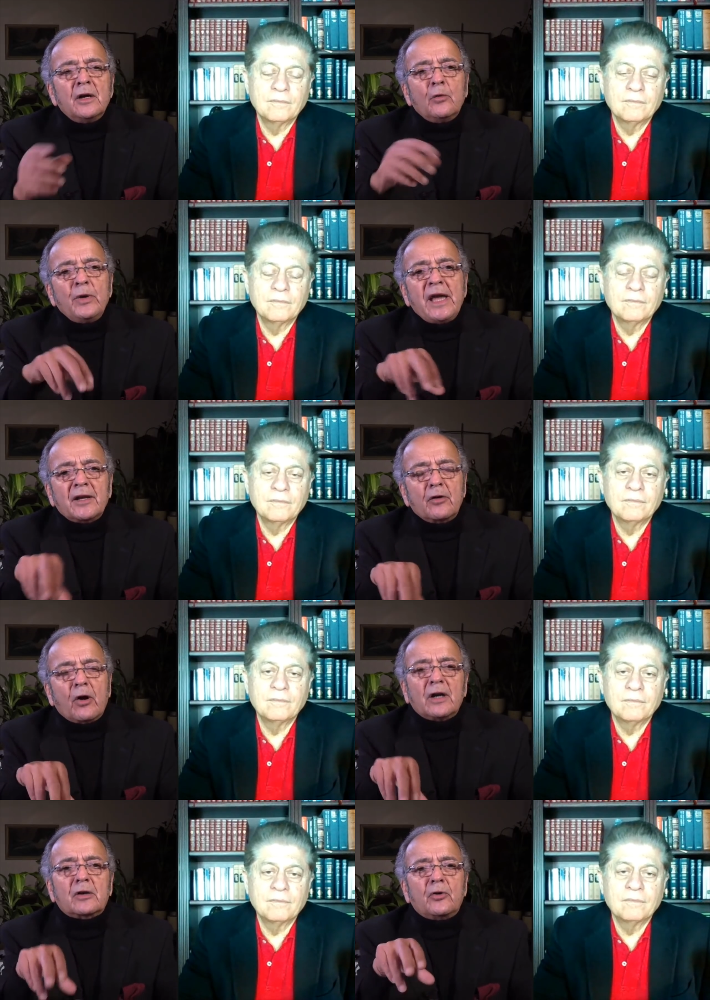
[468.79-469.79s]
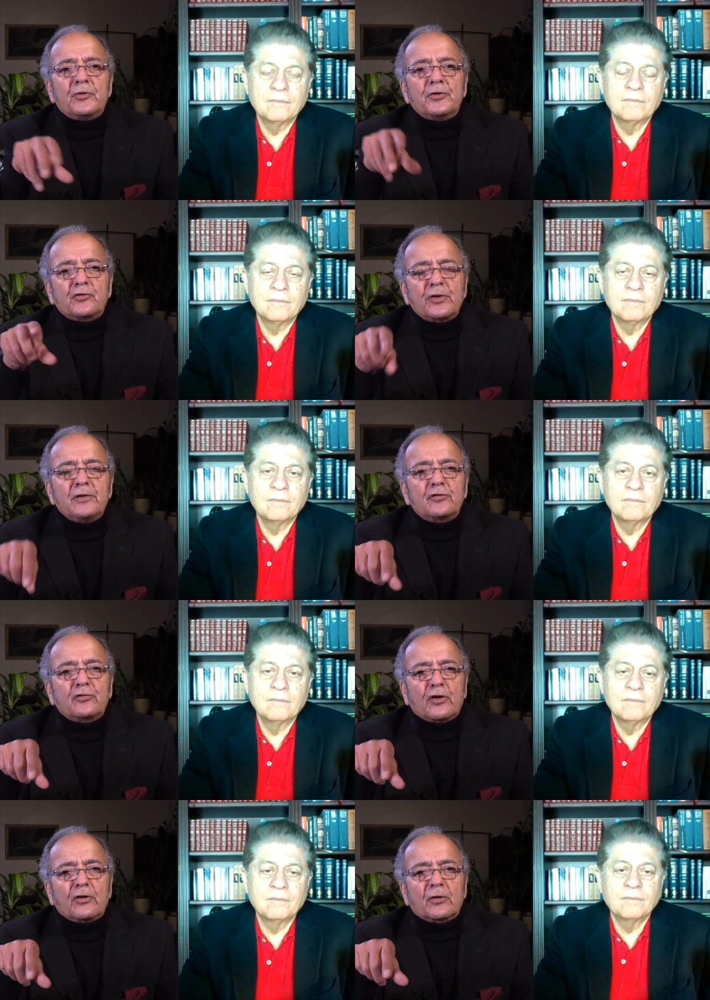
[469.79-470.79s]
Speaker 1: We had an article in the Trends
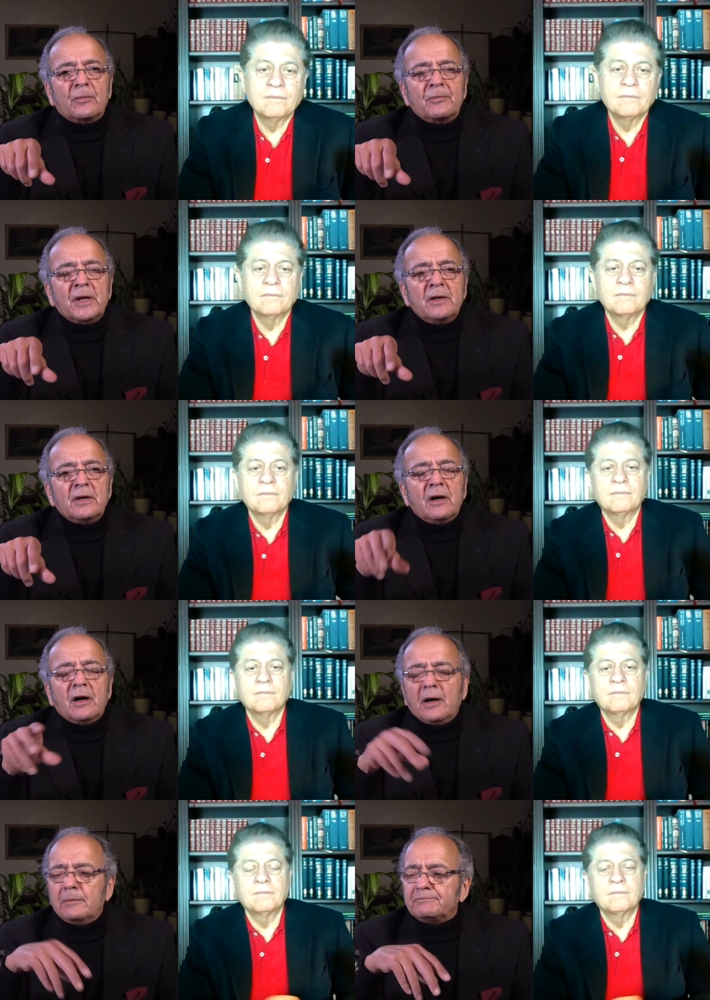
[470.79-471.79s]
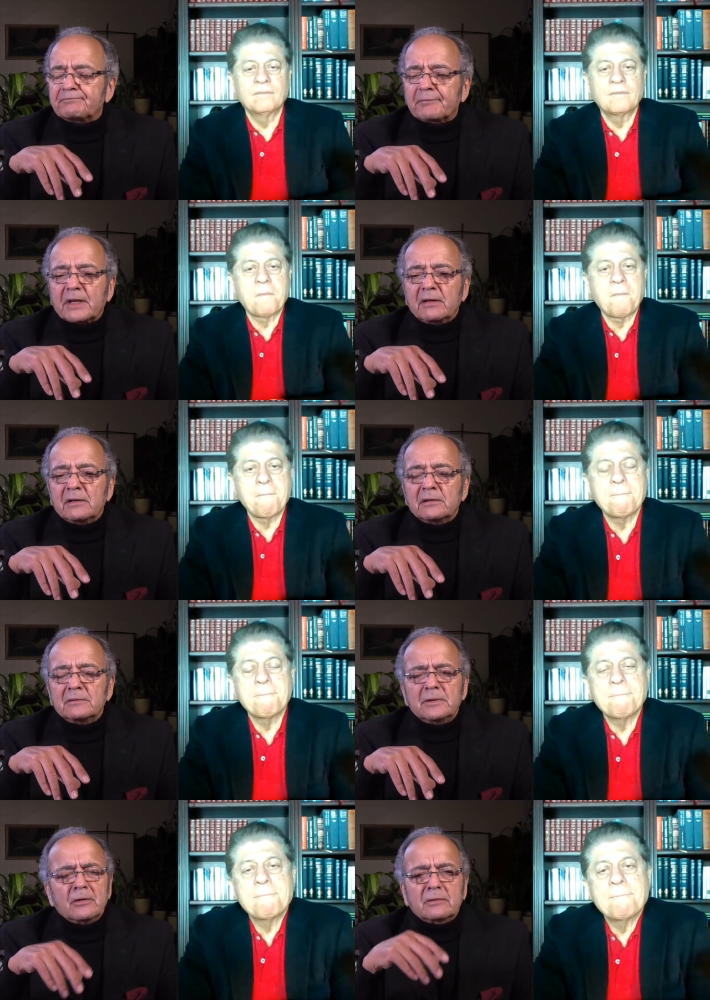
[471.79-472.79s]
Journal um,
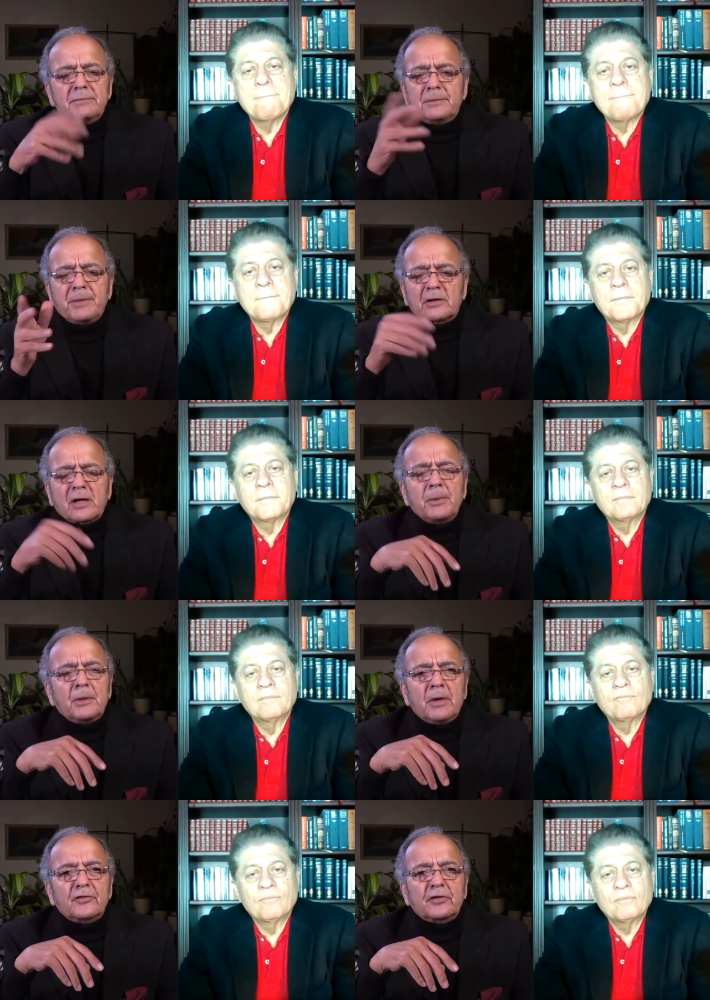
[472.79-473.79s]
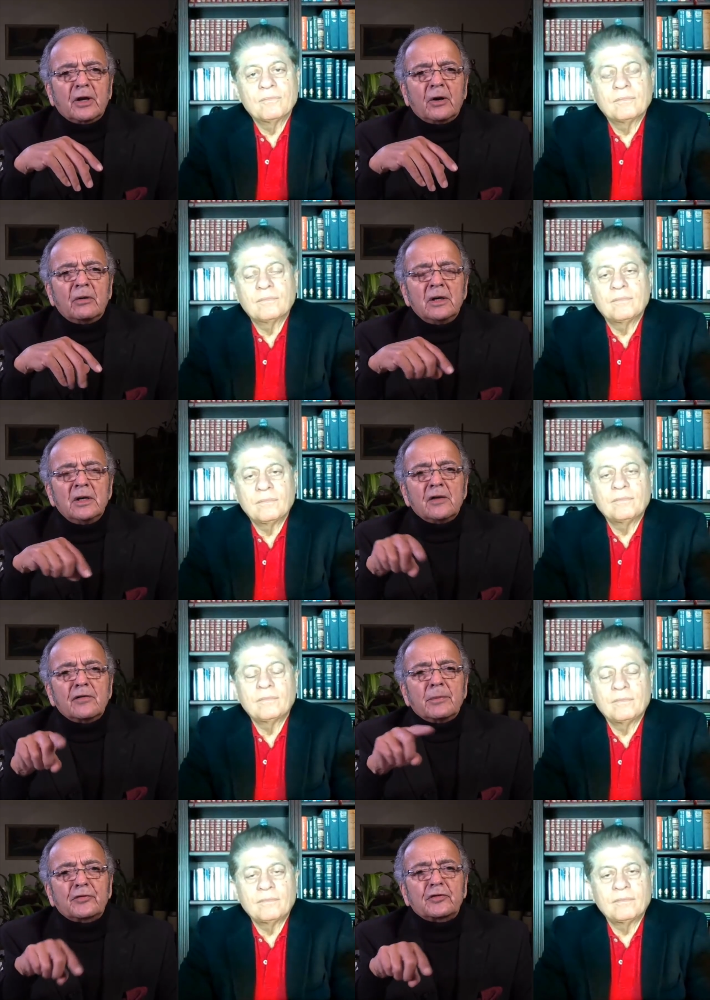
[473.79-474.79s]
well, about a couple of months ago, from
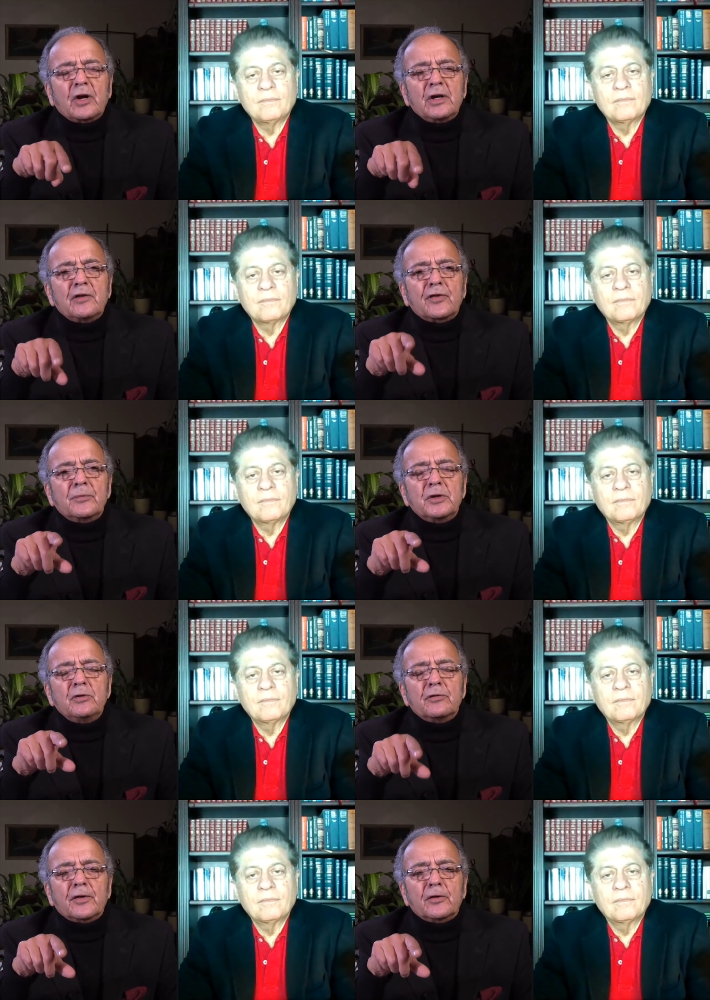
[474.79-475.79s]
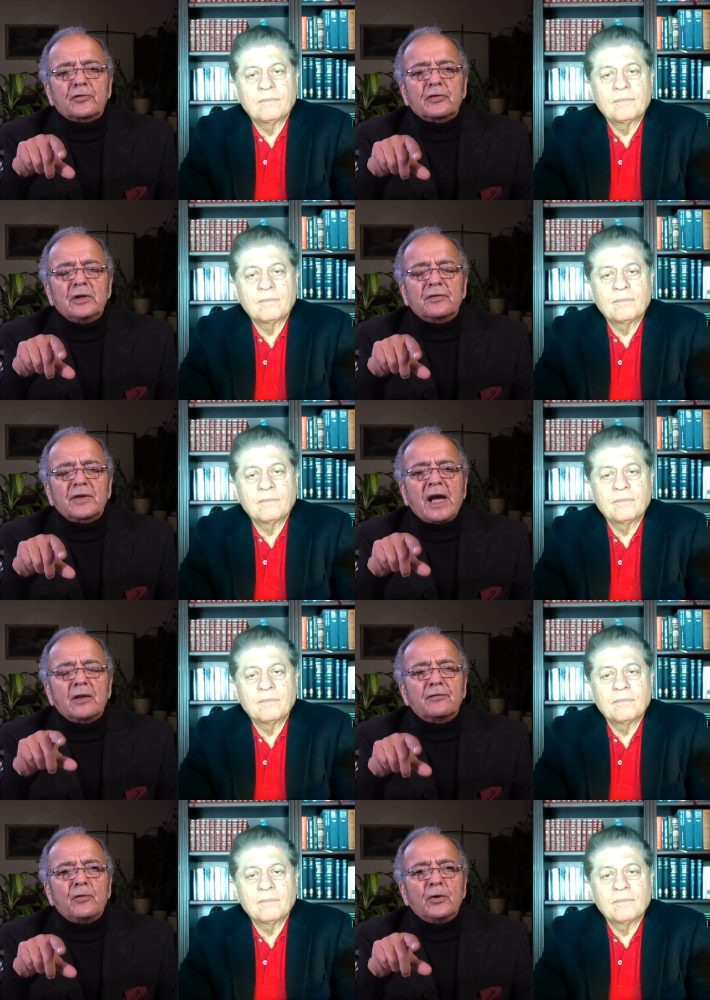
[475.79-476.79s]
a study from the University of
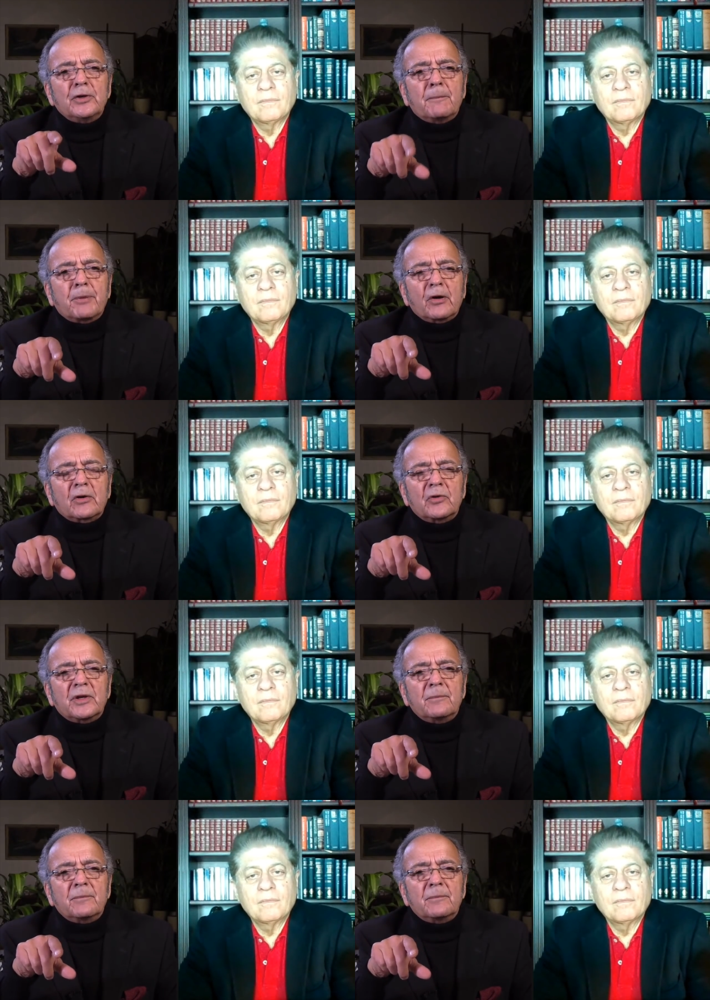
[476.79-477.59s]
California, Berkeley.